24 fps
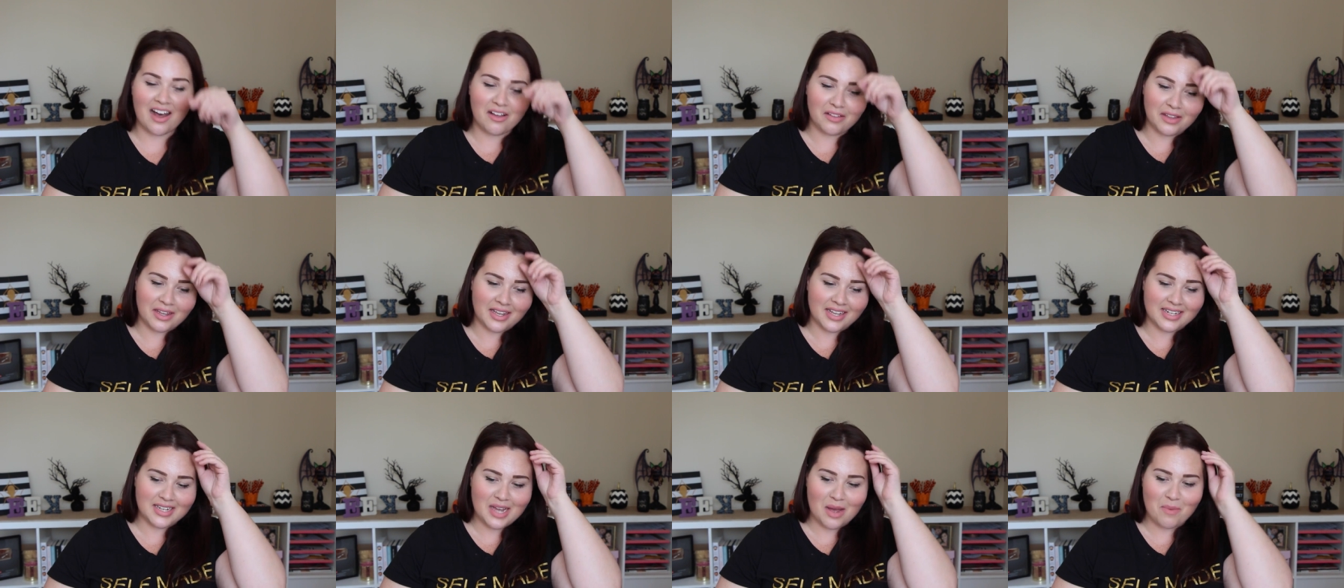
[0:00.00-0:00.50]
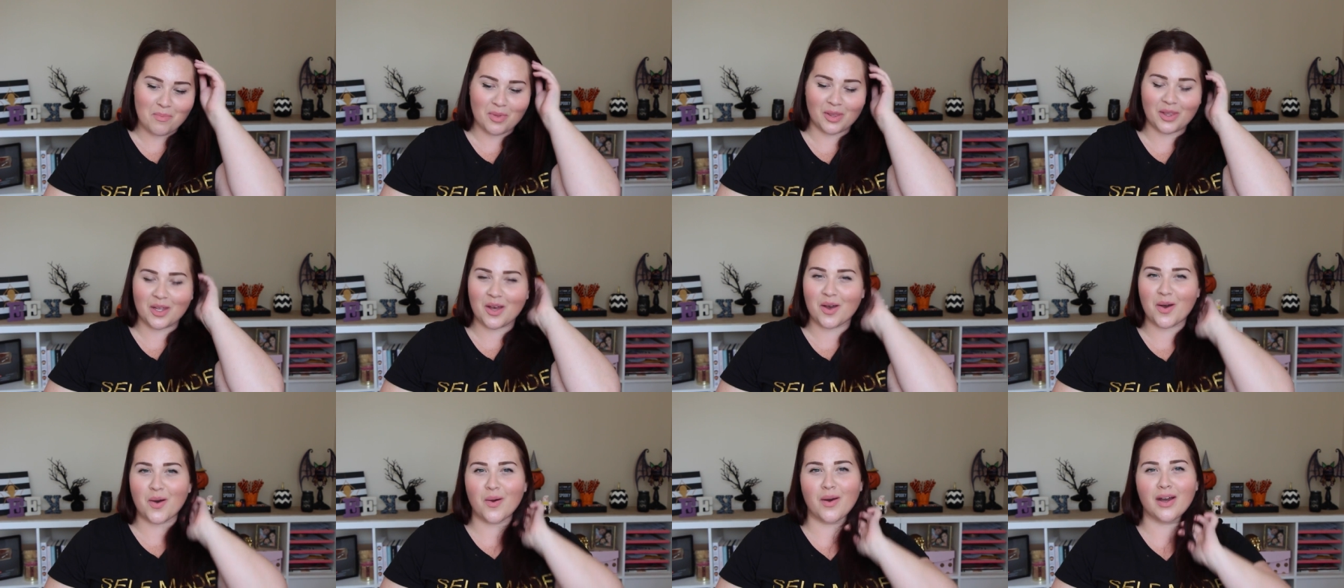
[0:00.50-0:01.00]
I'll link it down
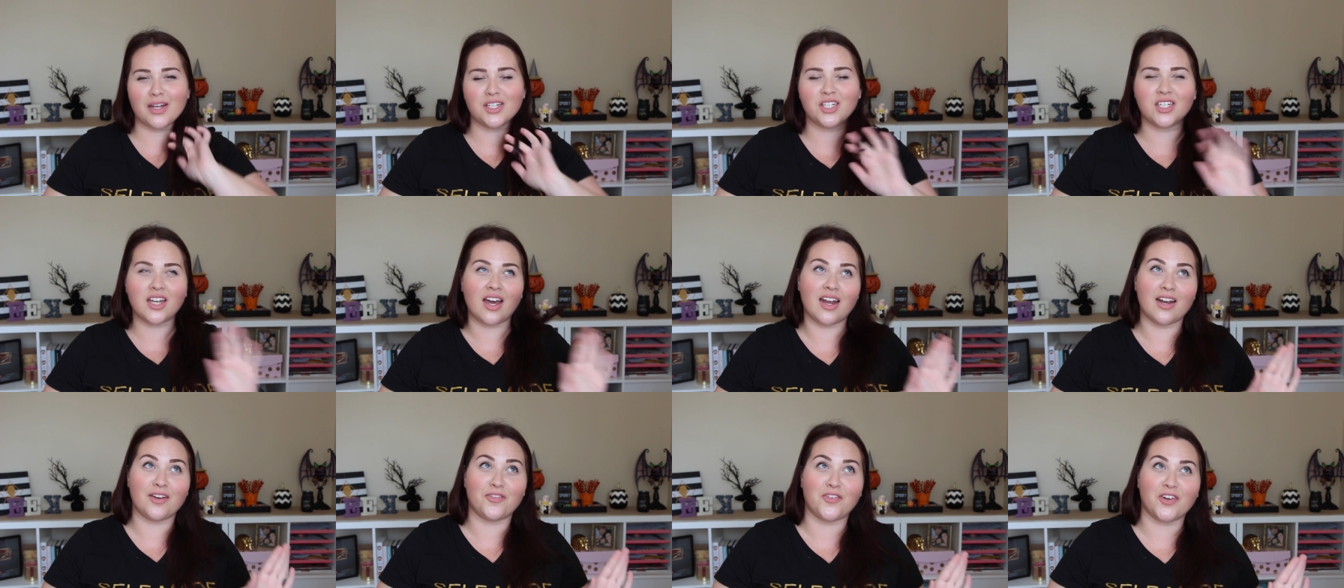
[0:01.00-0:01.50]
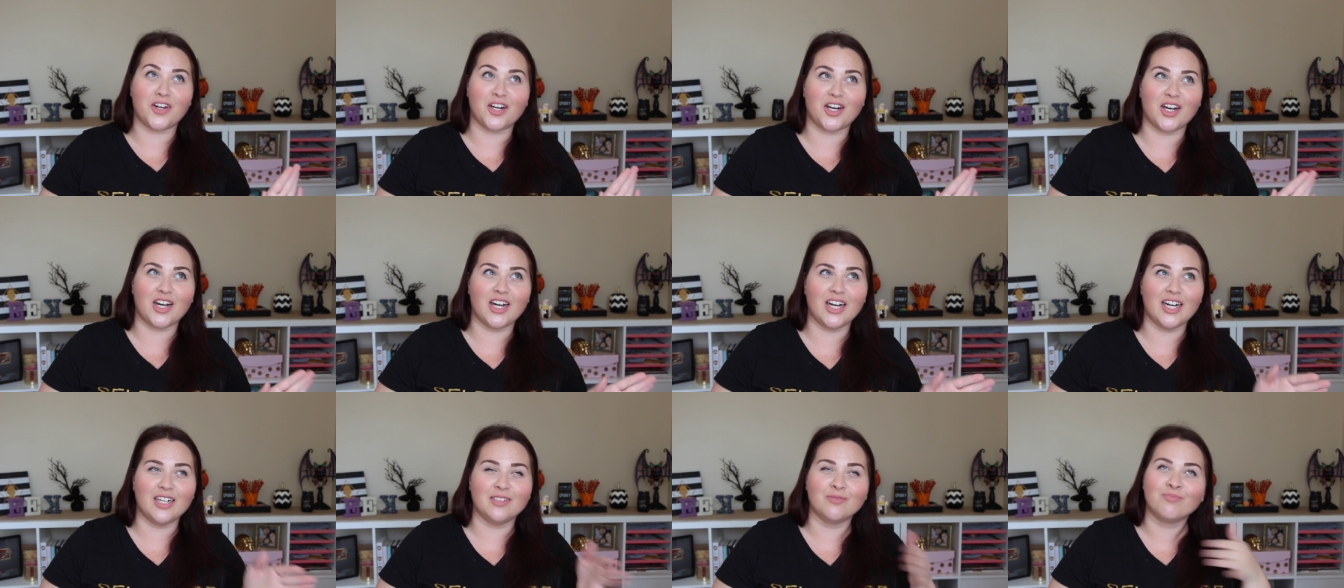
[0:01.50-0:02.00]
below. I shot it for
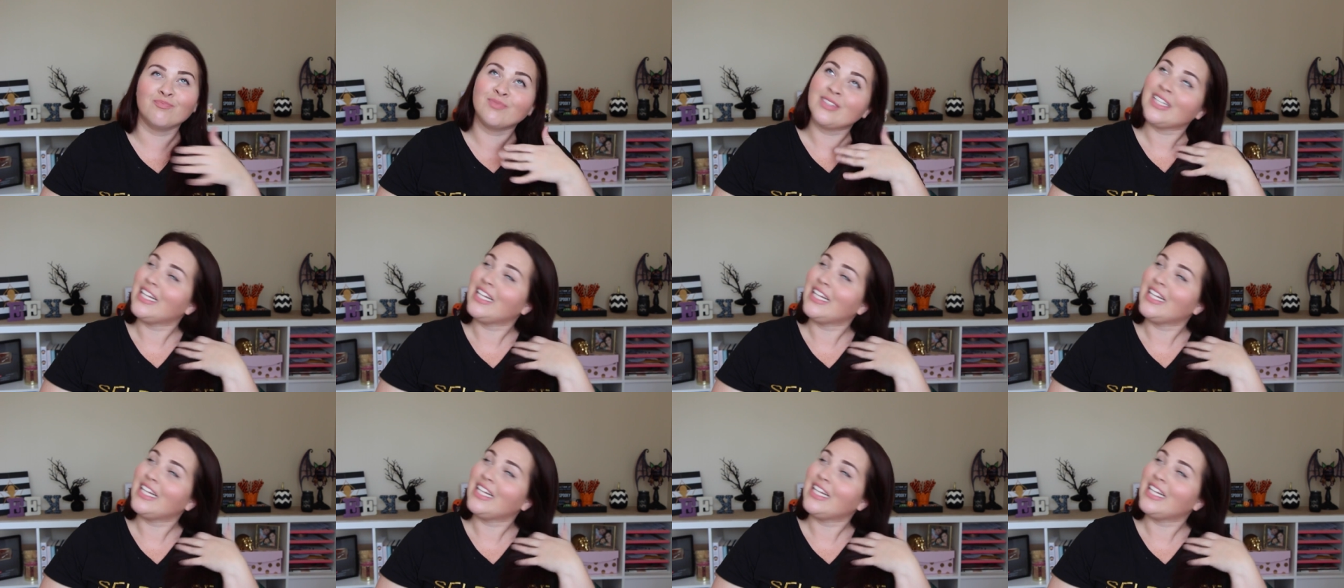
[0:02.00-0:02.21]
her.